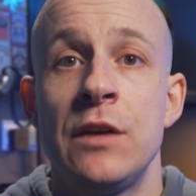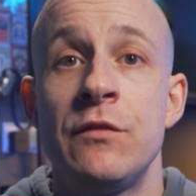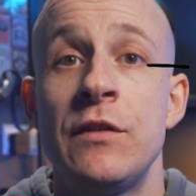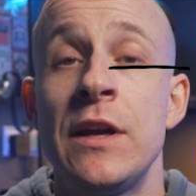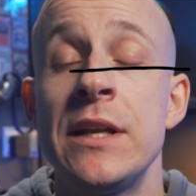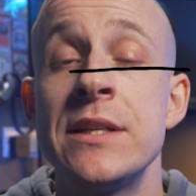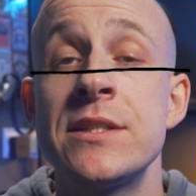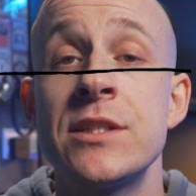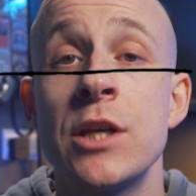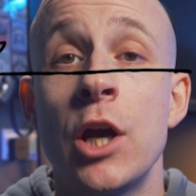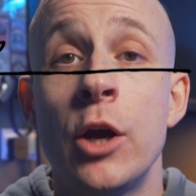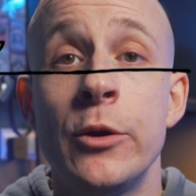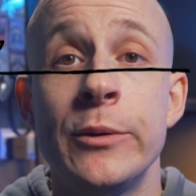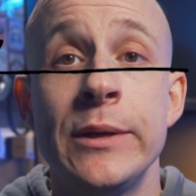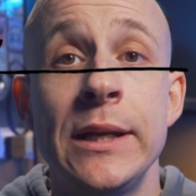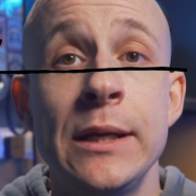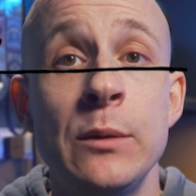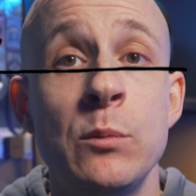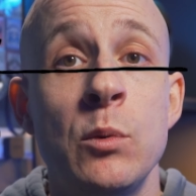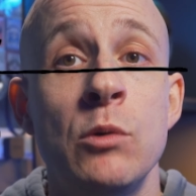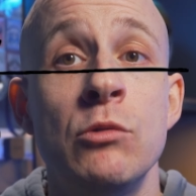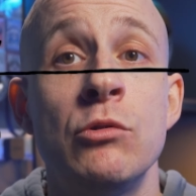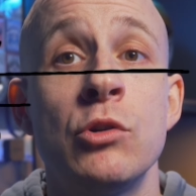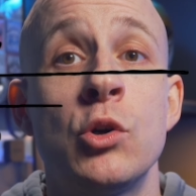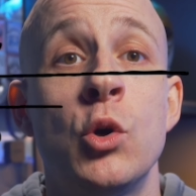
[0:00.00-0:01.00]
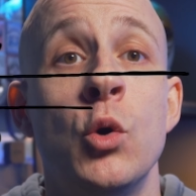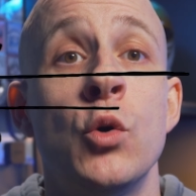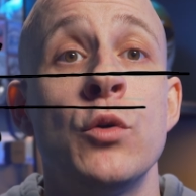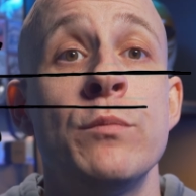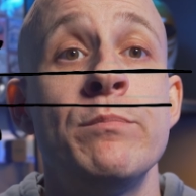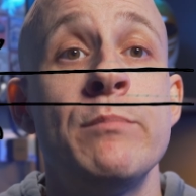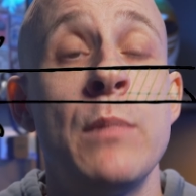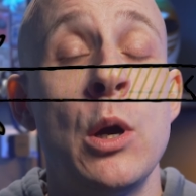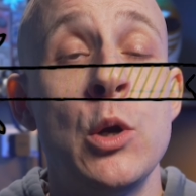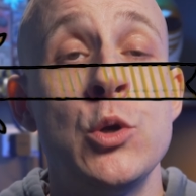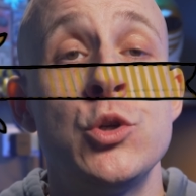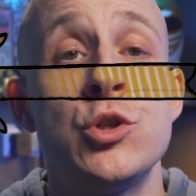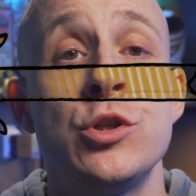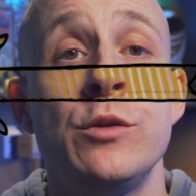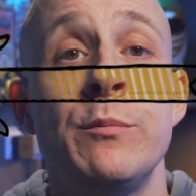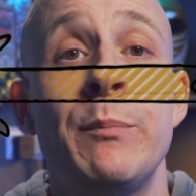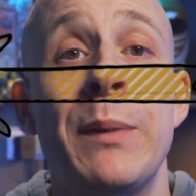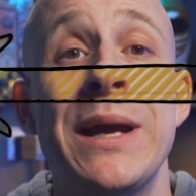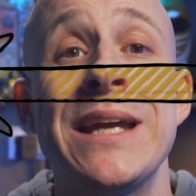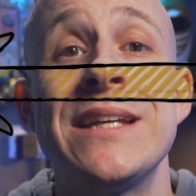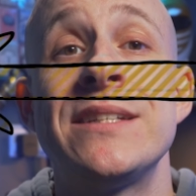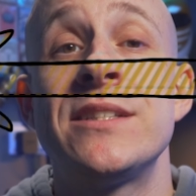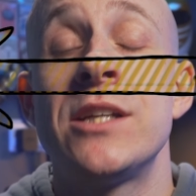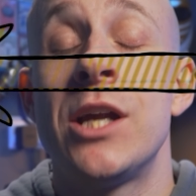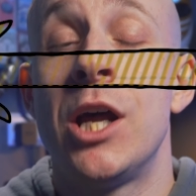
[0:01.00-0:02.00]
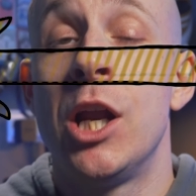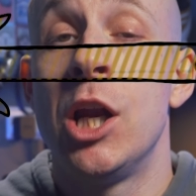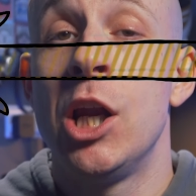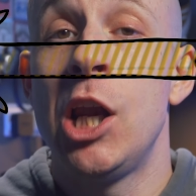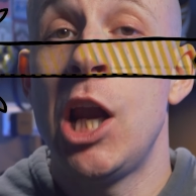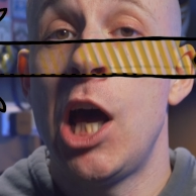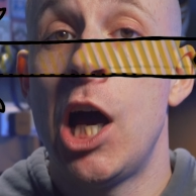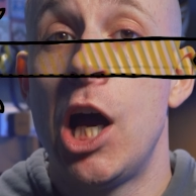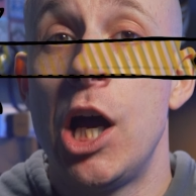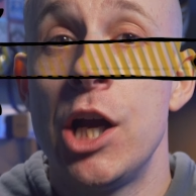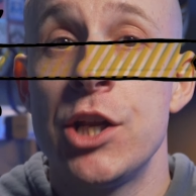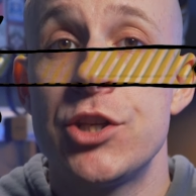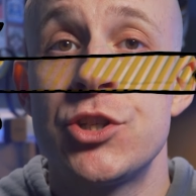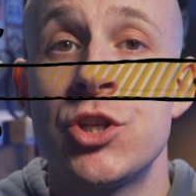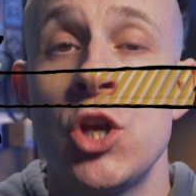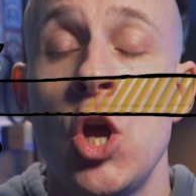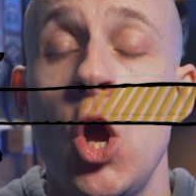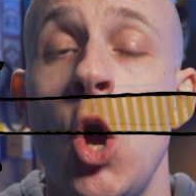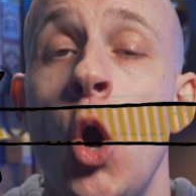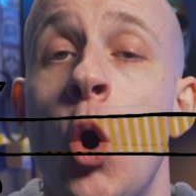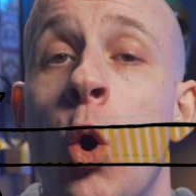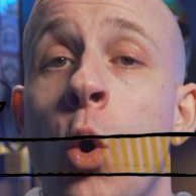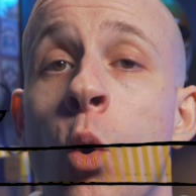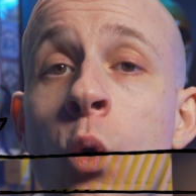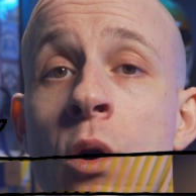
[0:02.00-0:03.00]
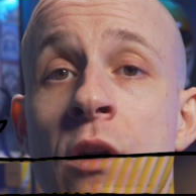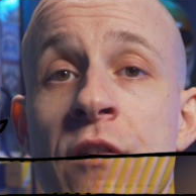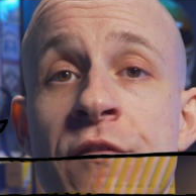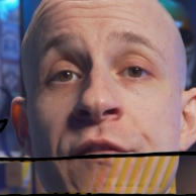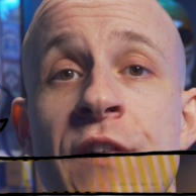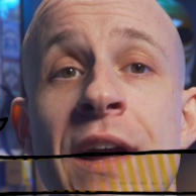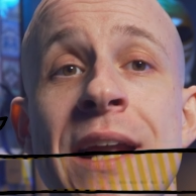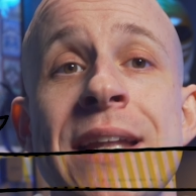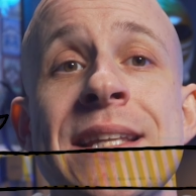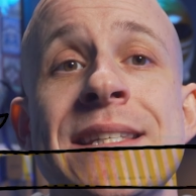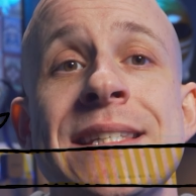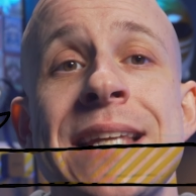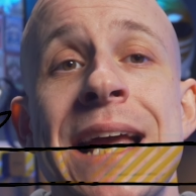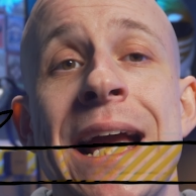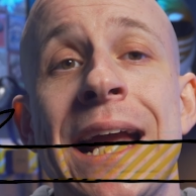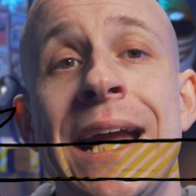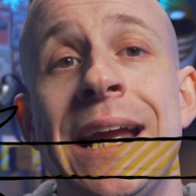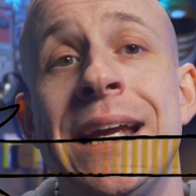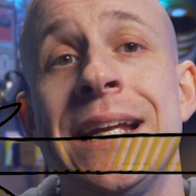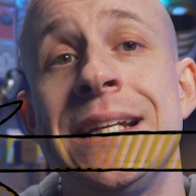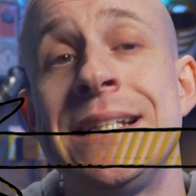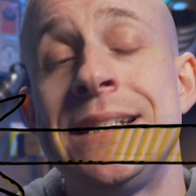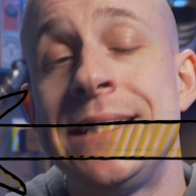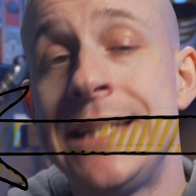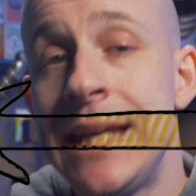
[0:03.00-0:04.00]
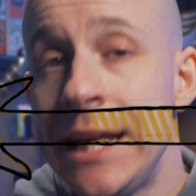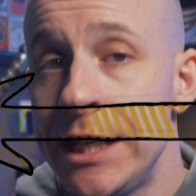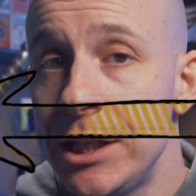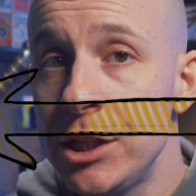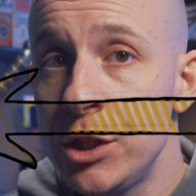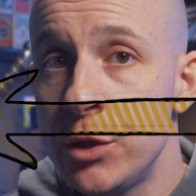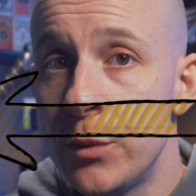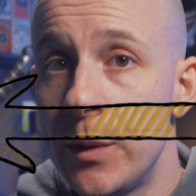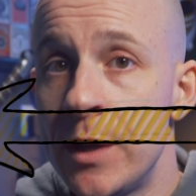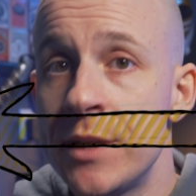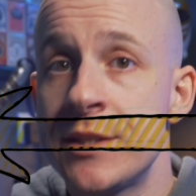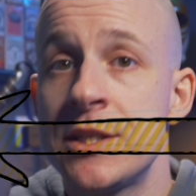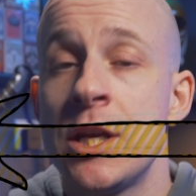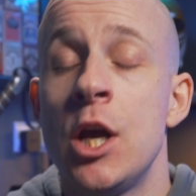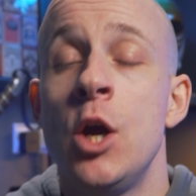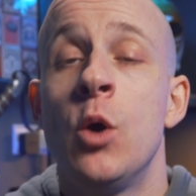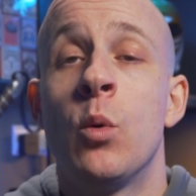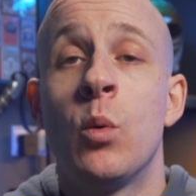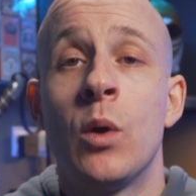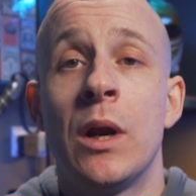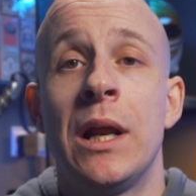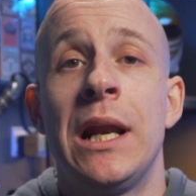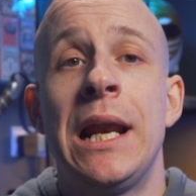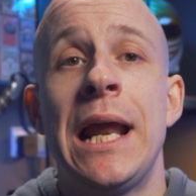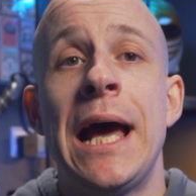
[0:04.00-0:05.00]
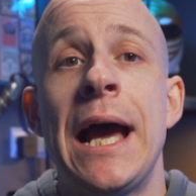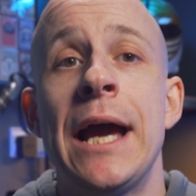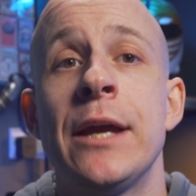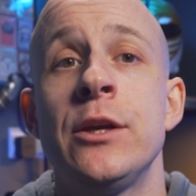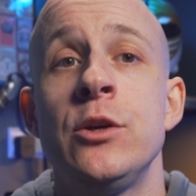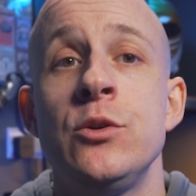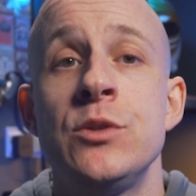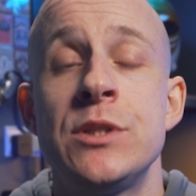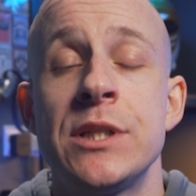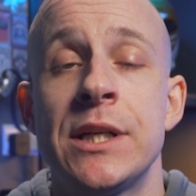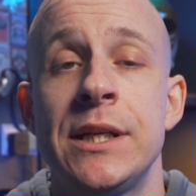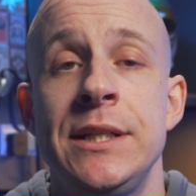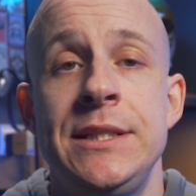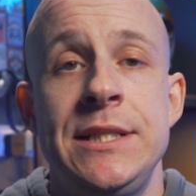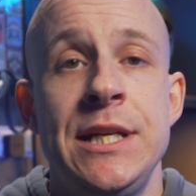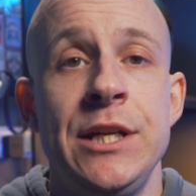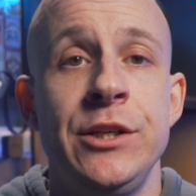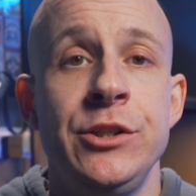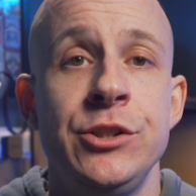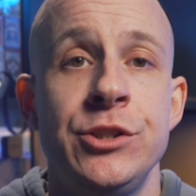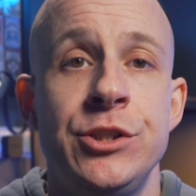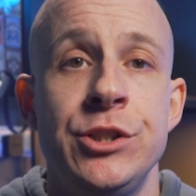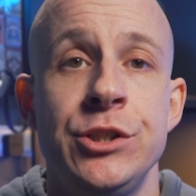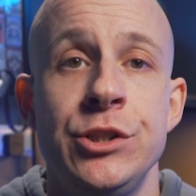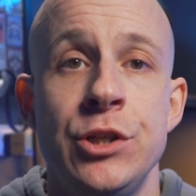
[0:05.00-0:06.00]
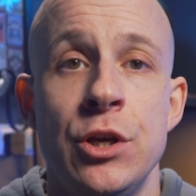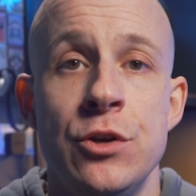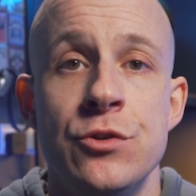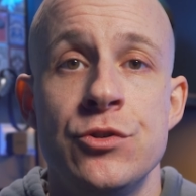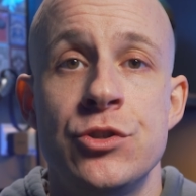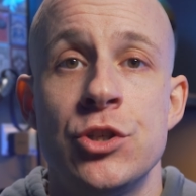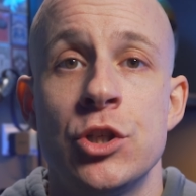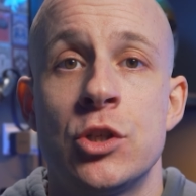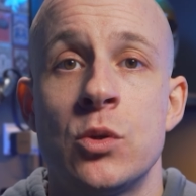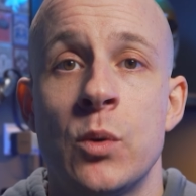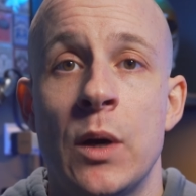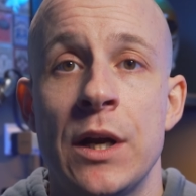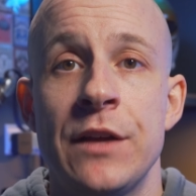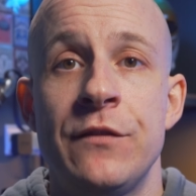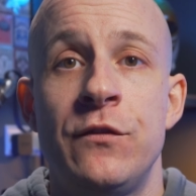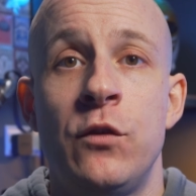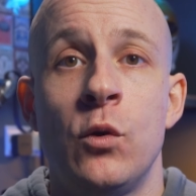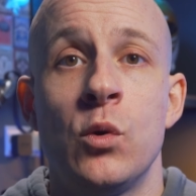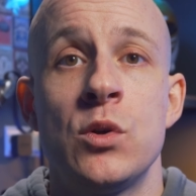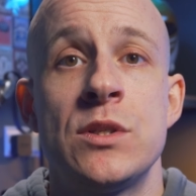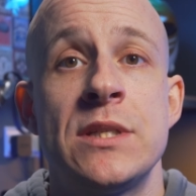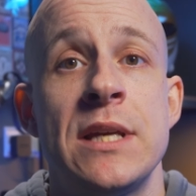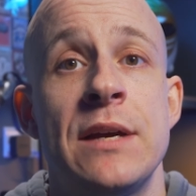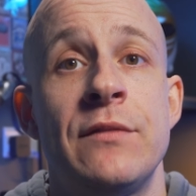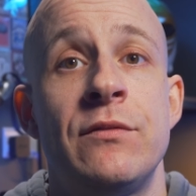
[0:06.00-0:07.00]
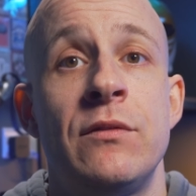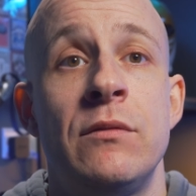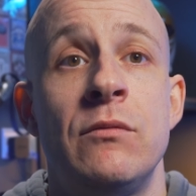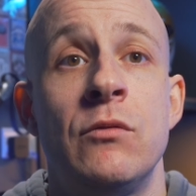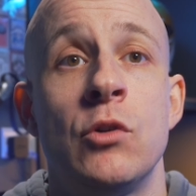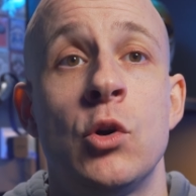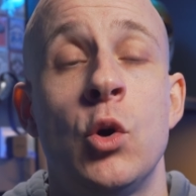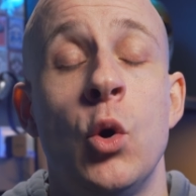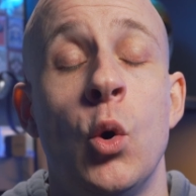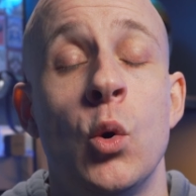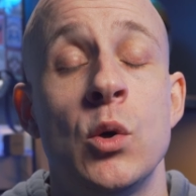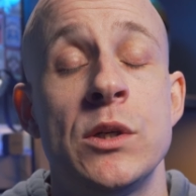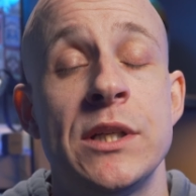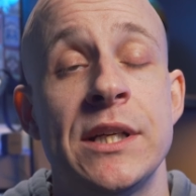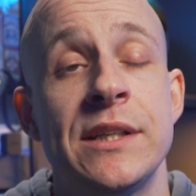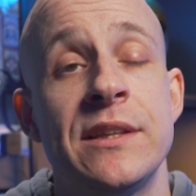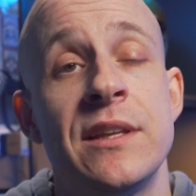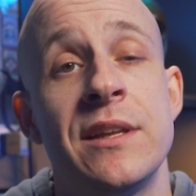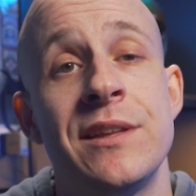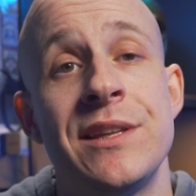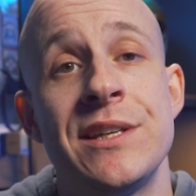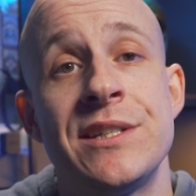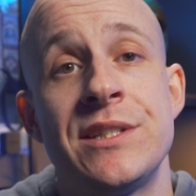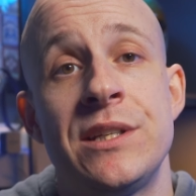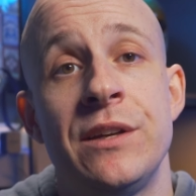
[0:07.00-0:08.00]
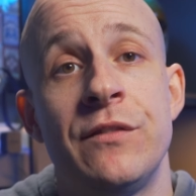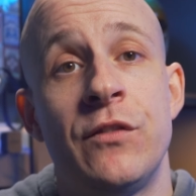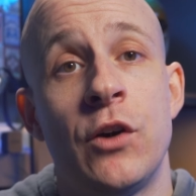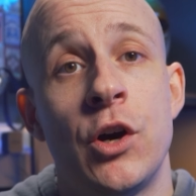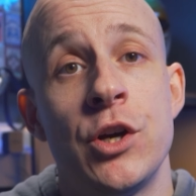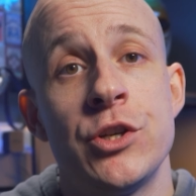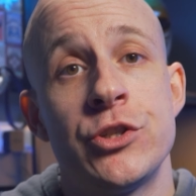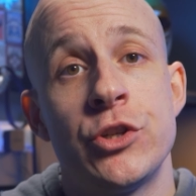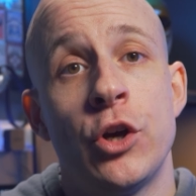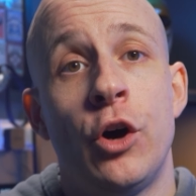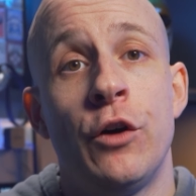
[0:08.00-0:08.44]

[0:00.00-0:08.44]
Events only will record motion-based alerts, or events and continuous will allow you to continue to use the twenty-four seven recording that this device